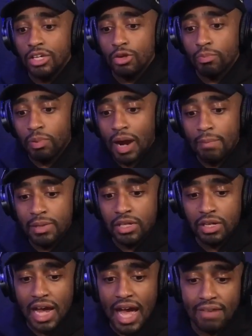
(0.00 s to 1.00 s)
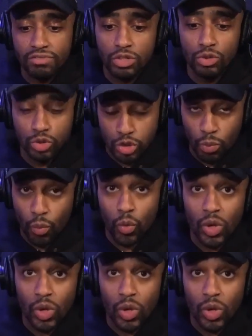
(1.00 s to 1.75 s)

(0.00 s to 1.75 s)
you're probably going to have to do some